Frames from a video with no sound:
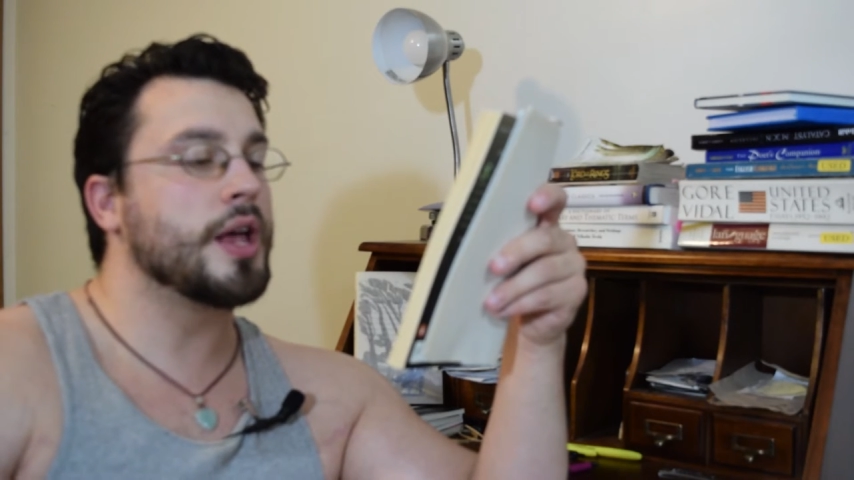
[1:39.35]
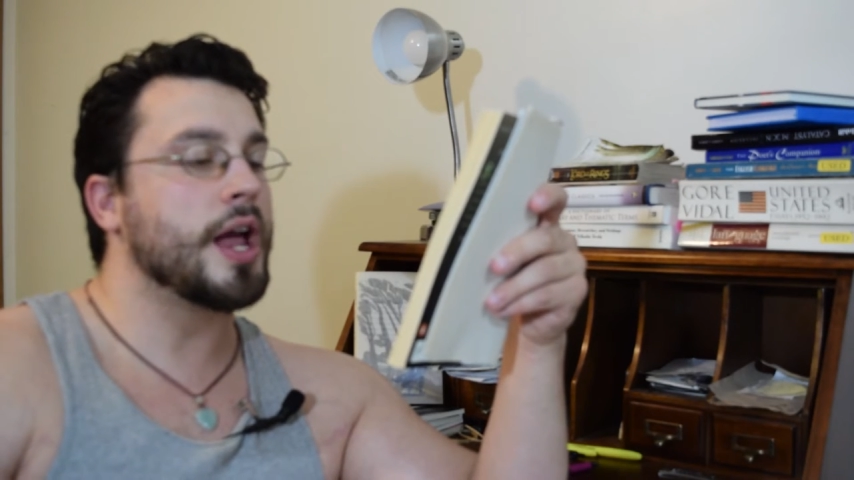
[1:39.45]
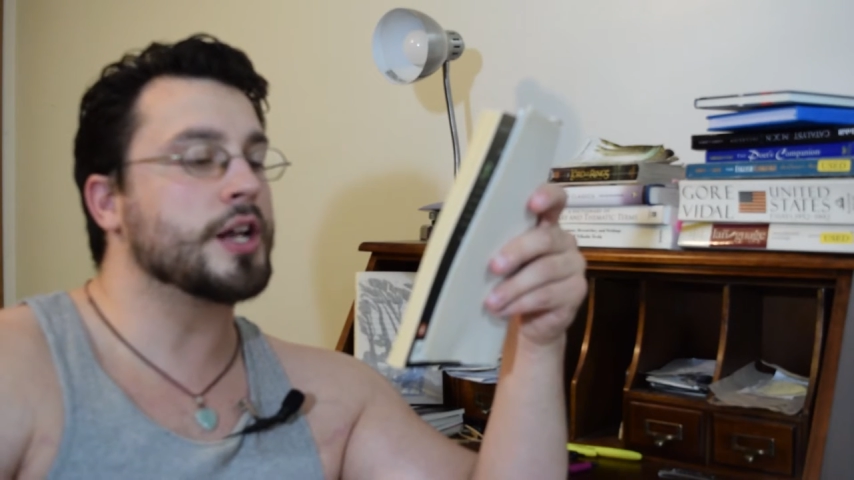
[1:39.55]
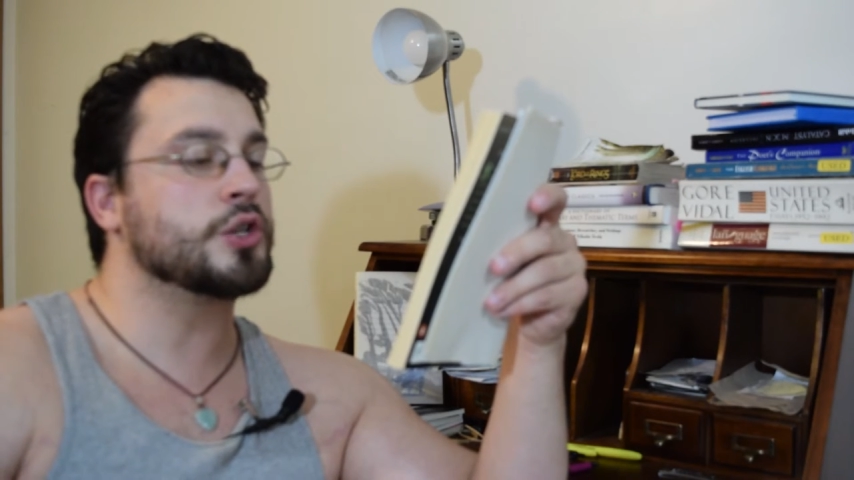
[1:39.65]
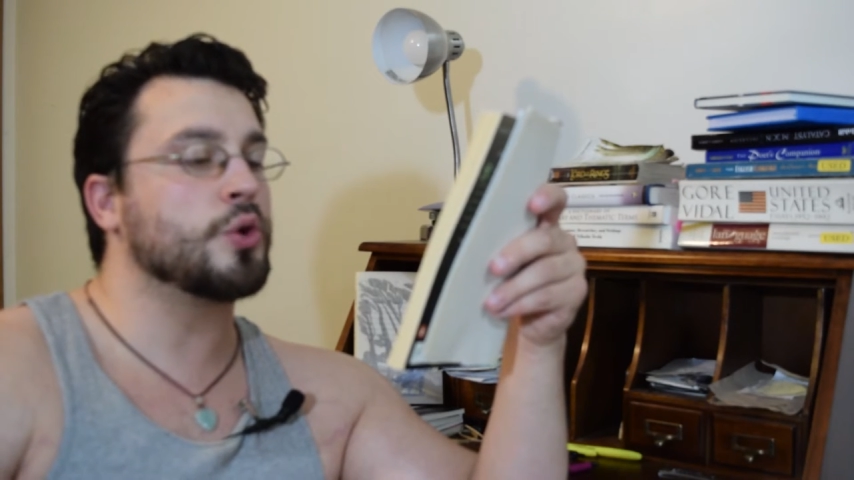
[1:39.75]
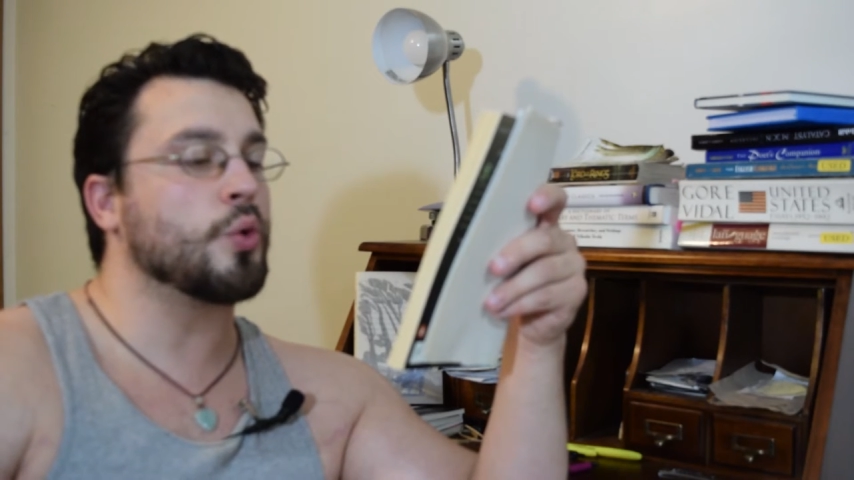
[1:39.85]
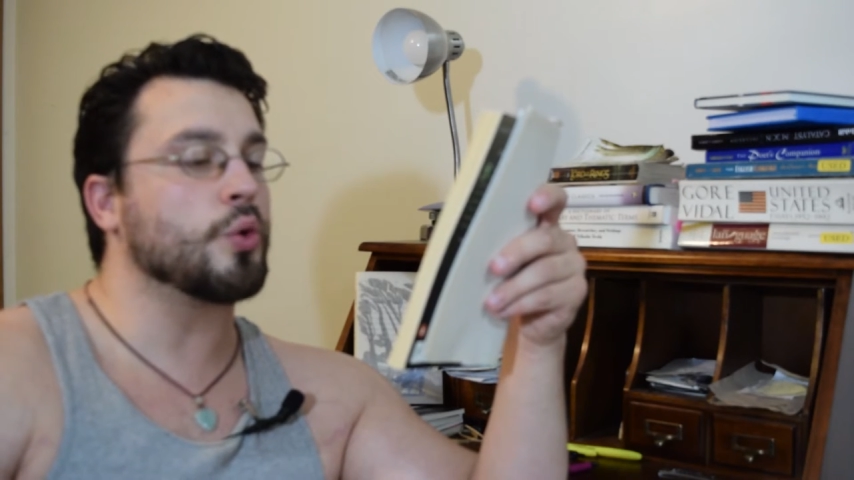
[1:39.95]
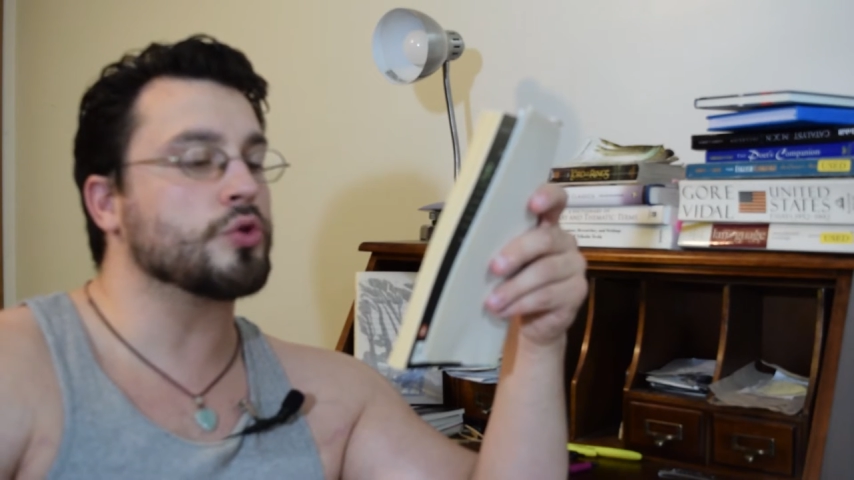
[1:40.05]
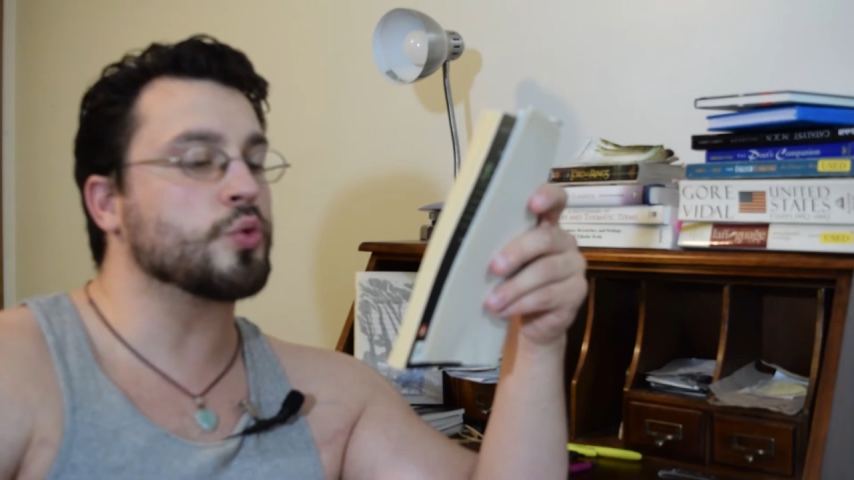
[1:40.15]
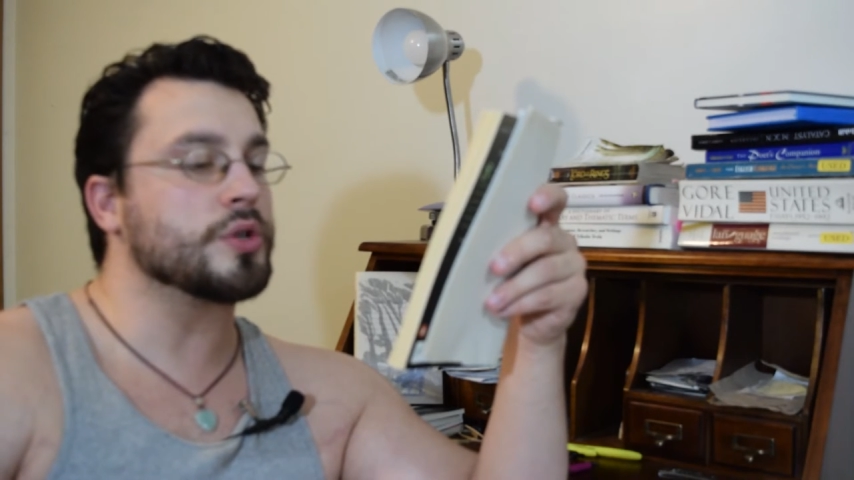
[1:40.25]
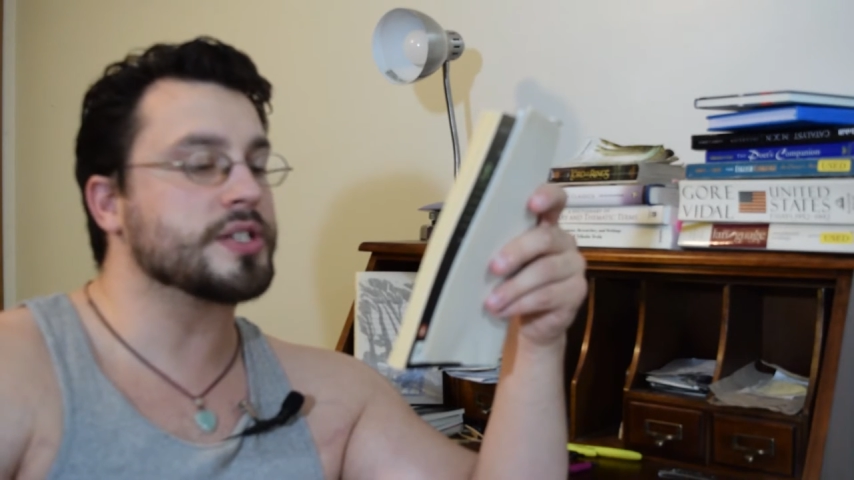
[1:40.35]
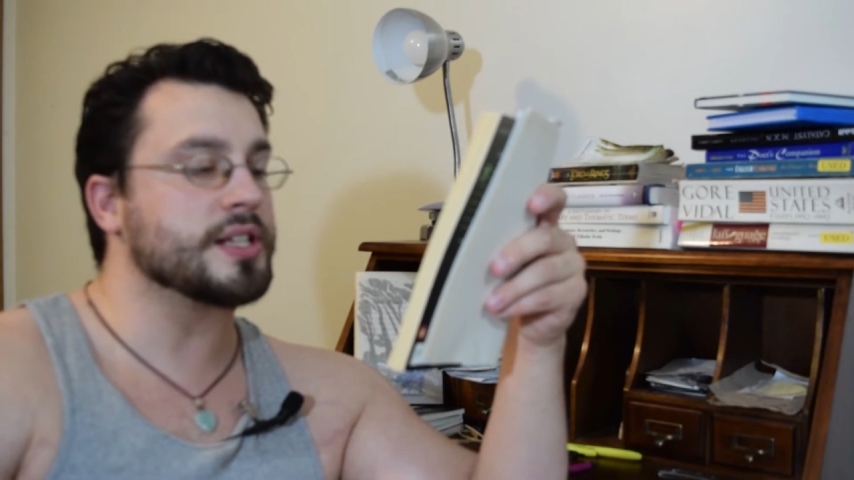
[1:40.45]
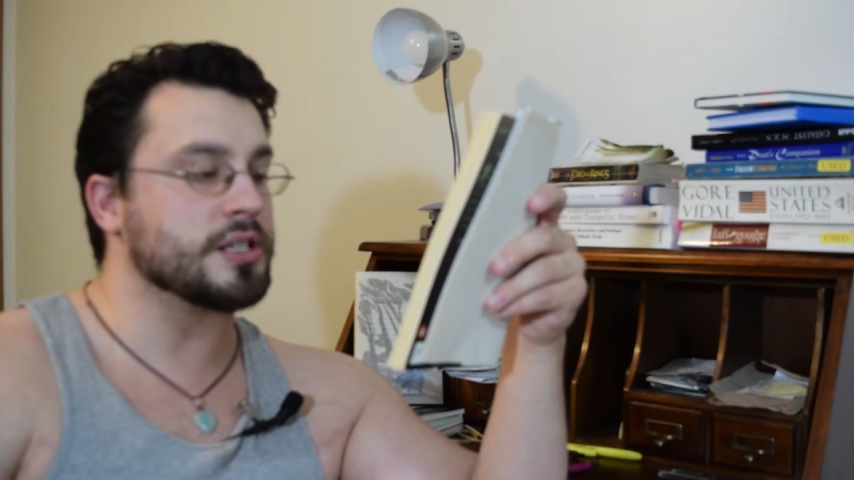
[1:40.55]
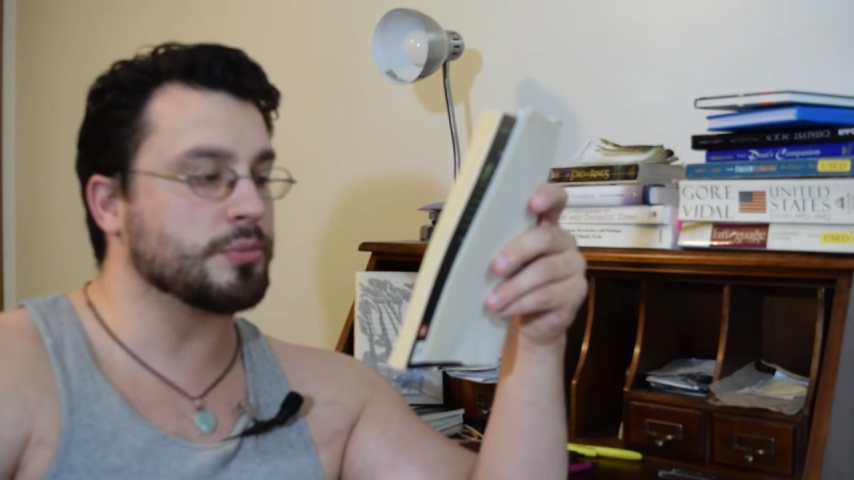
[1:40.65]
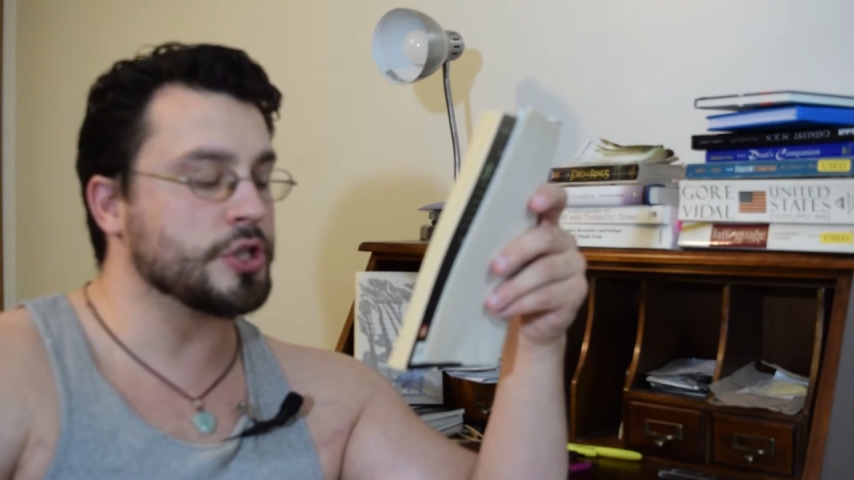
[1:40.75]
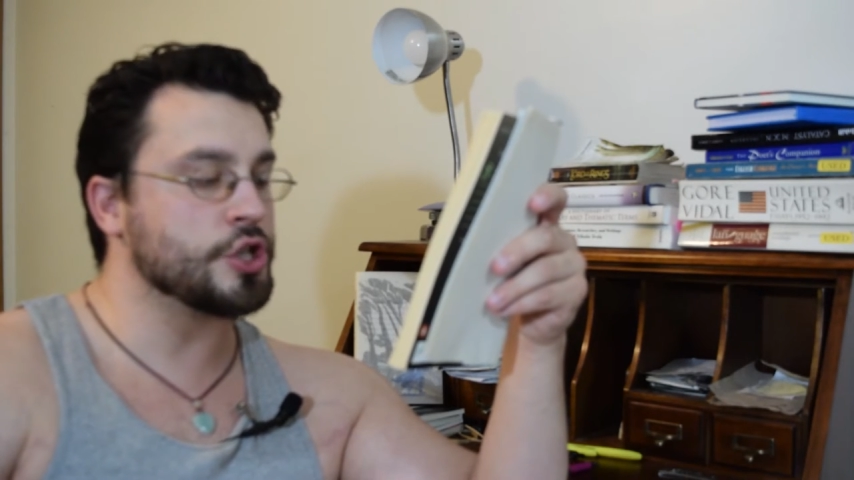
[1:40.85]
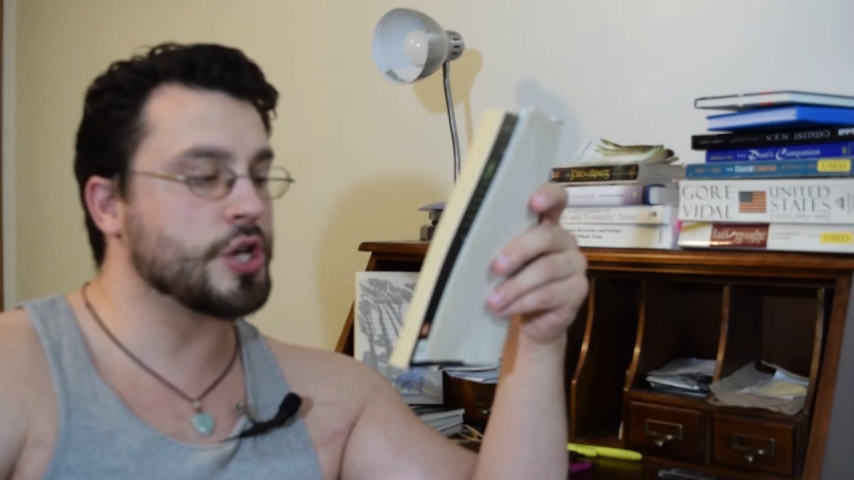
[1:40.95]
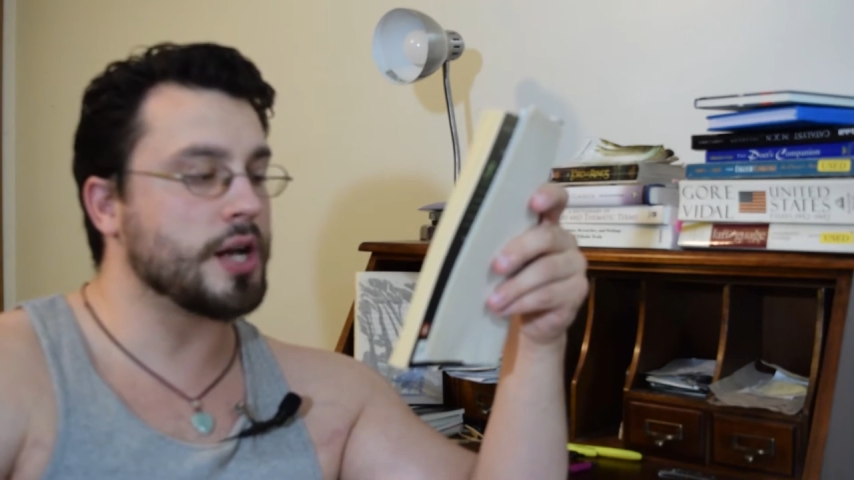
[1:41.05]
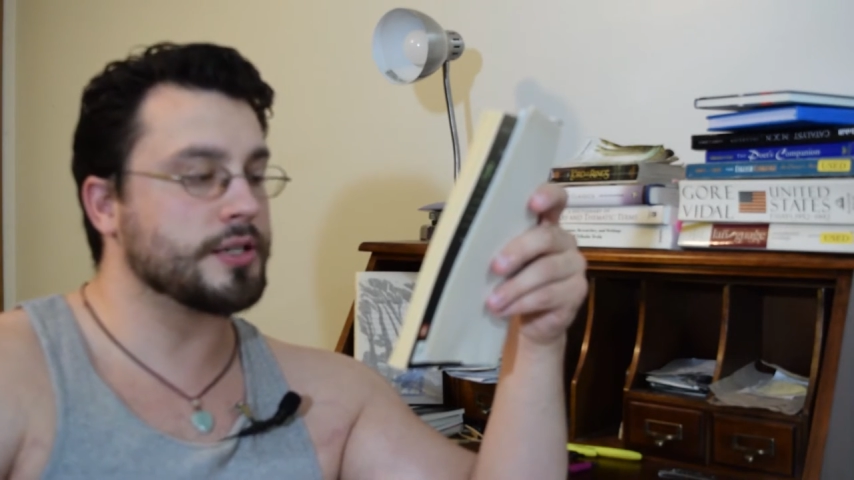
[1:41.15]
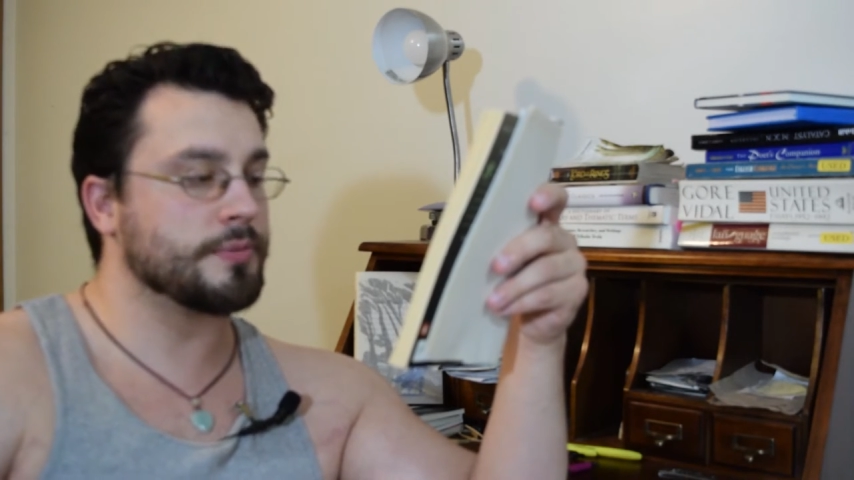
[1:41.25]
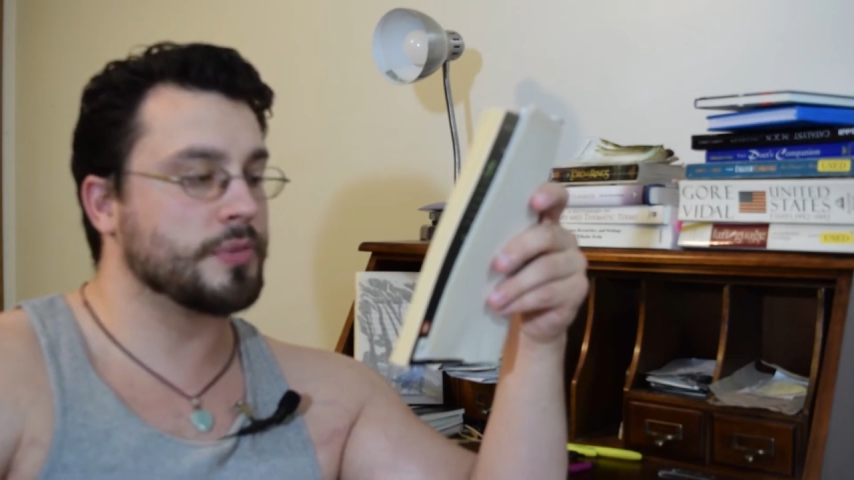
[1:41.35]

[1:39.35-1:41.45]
and doors were sensibly shut.